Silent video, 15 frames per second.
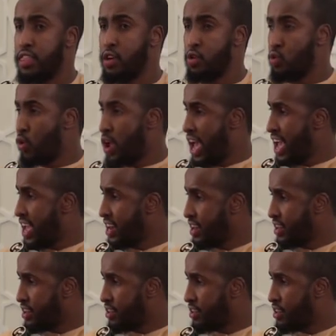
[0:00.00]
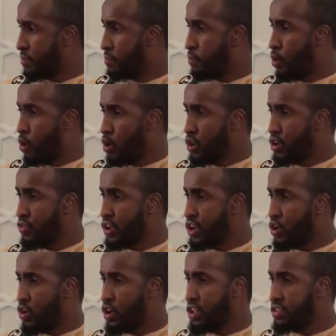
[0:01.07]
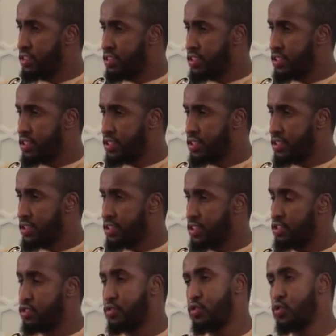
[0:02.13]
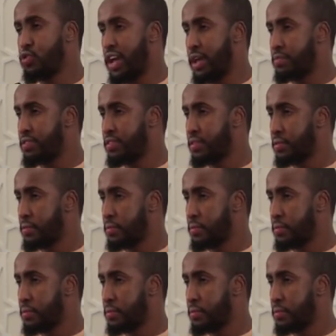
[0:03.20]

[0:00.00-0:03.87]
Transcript: the Quran, the pondering on it is of two types.